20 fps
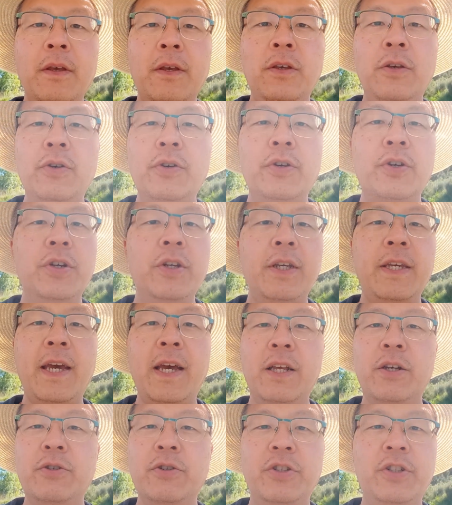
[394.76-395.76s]
you're gonna
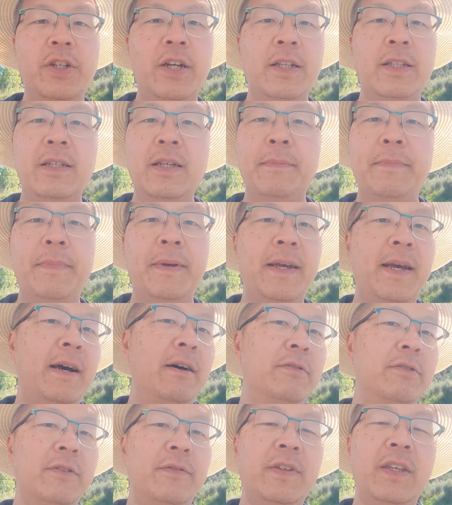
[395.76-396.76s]
get courgette coming
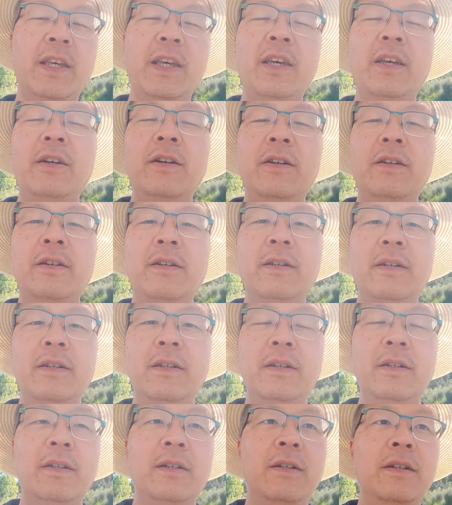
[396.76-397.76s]
out of your ear.
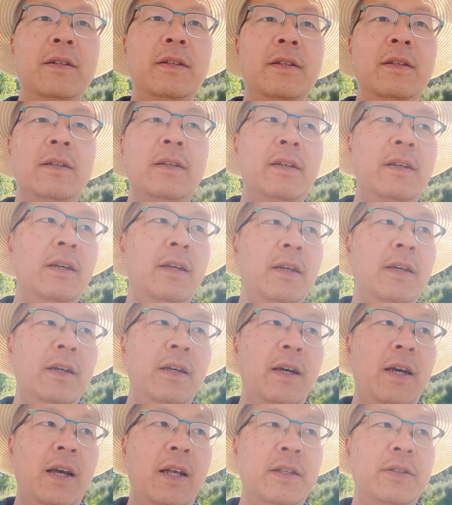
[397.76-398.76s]

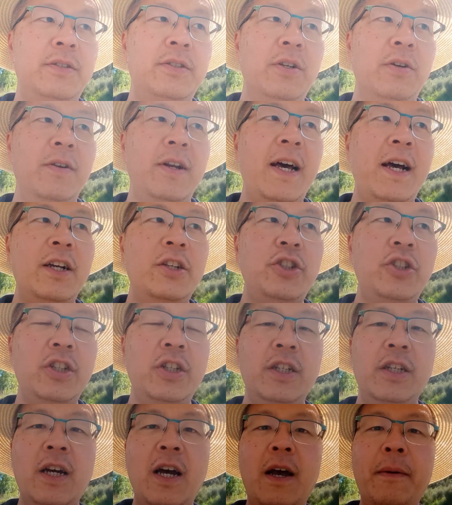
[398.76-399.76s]
And so last
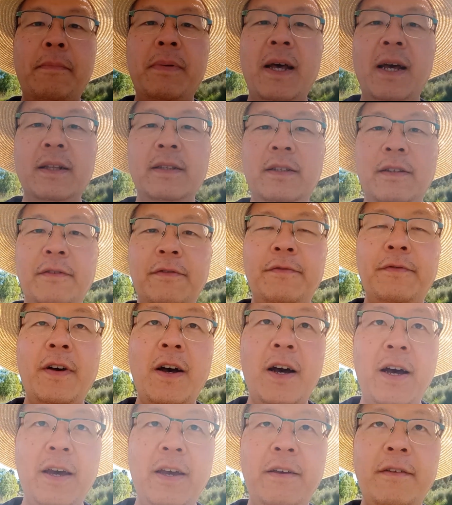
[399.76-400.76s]
year I planted
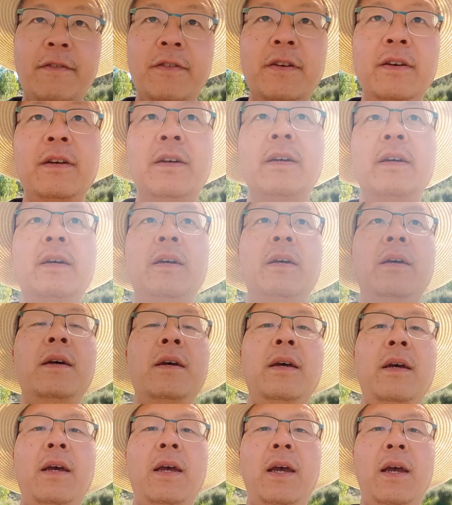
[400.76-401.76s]
5,
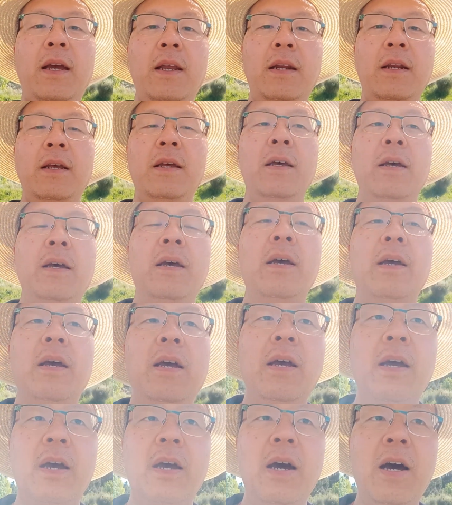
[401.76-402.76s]
and
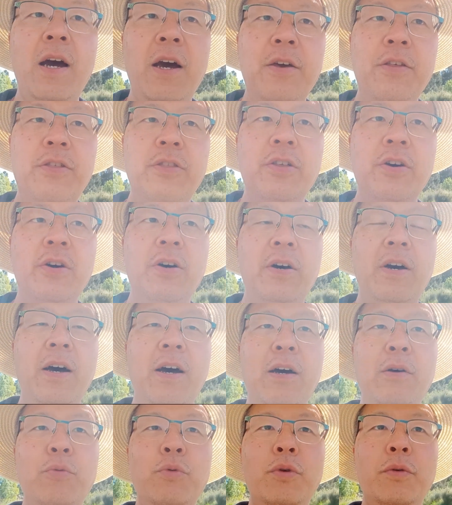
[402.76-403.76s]
I thought
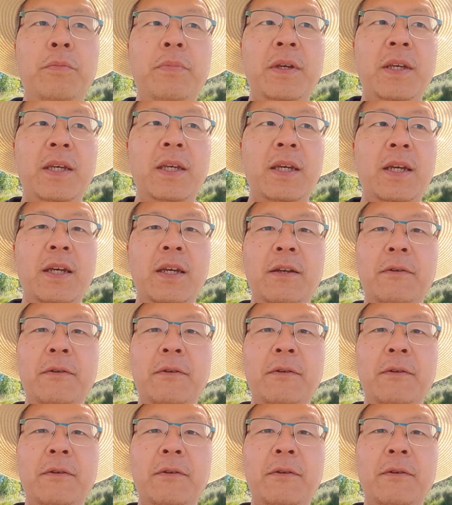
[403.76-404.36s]
I would be